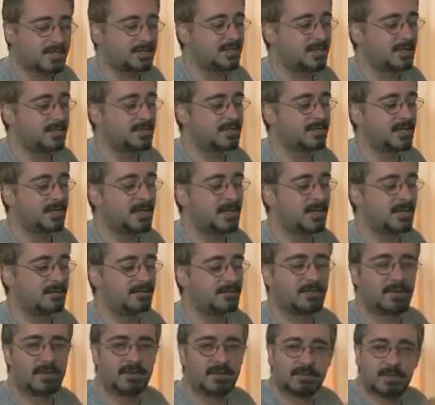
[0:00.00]
It's there
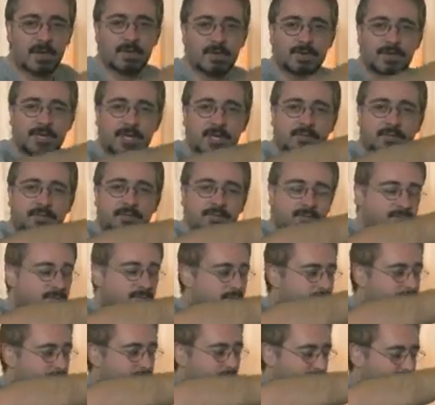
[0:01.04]
holding in
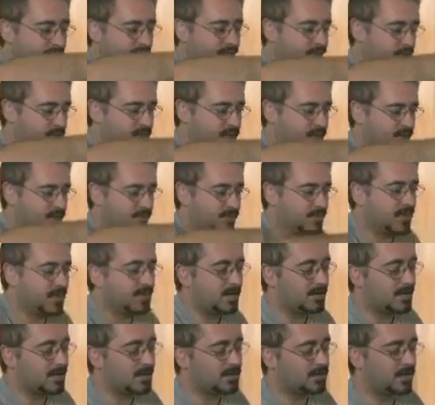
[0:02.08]
via friction,
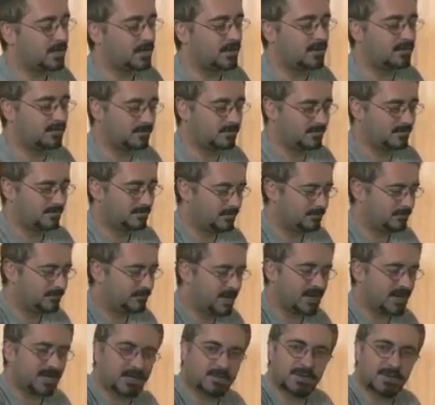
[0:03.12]
and it does so
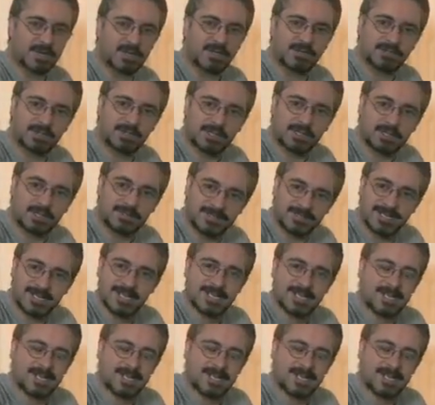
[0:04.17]
fairly well, you know.